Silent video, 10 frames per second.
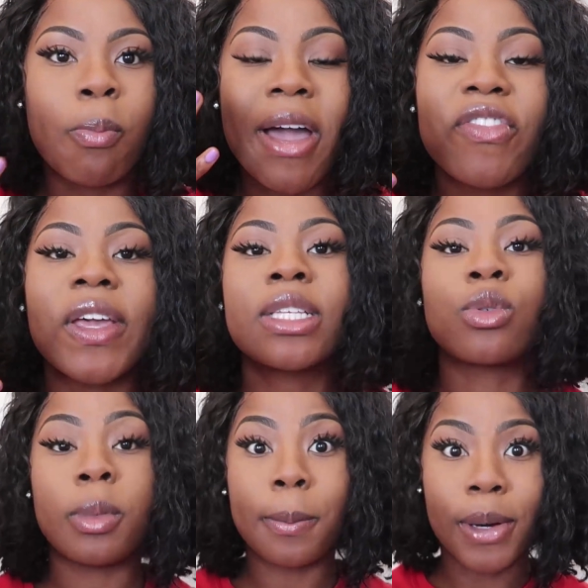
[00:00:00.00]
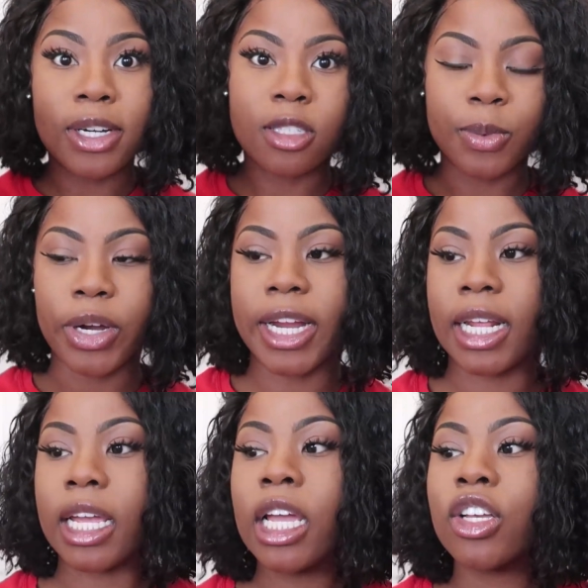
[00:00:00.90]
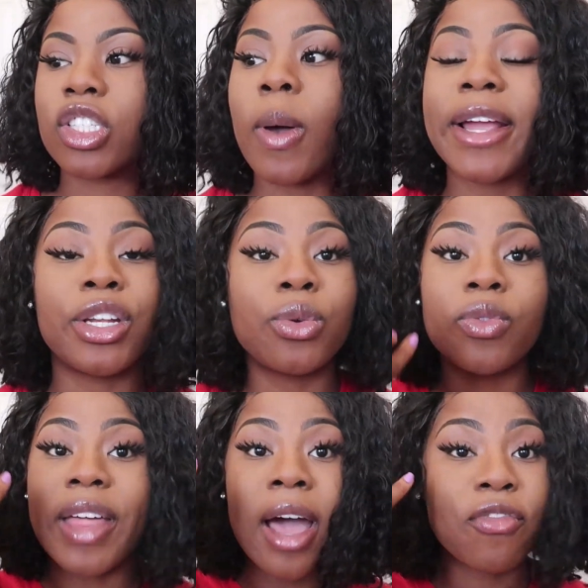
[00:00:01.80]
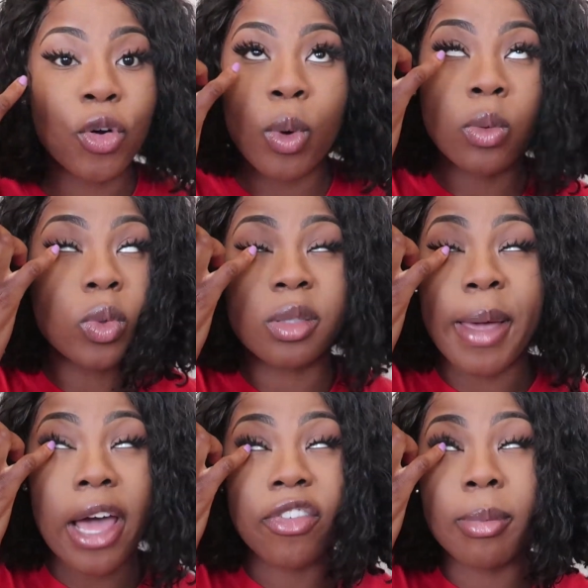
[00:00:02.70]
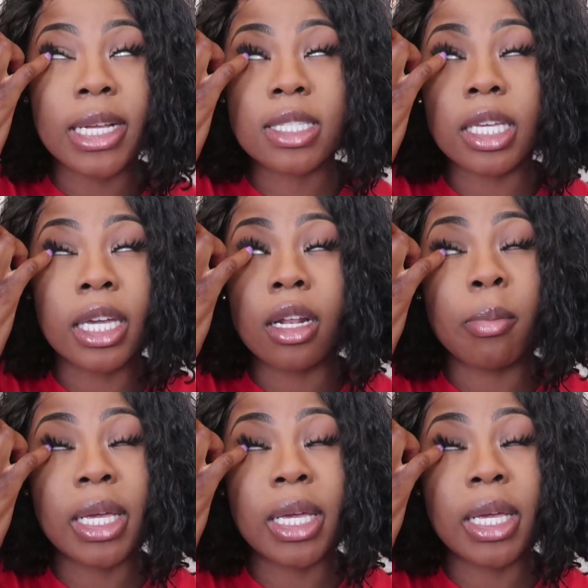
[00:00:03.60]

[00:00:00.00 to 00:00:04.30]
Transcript: my face would be perspirating. So I knew that for one was bad for my skin.